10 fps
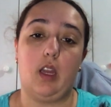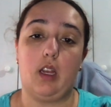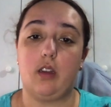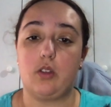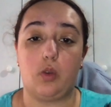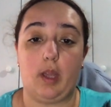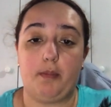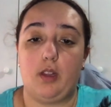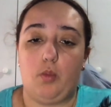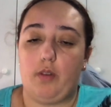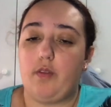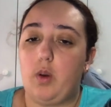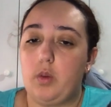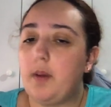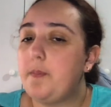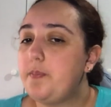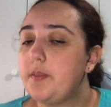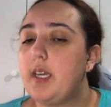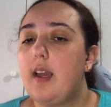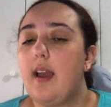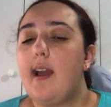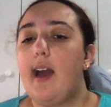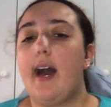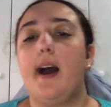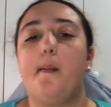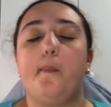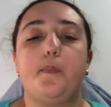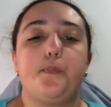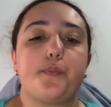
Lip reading: and it's all kept in the one folder. Another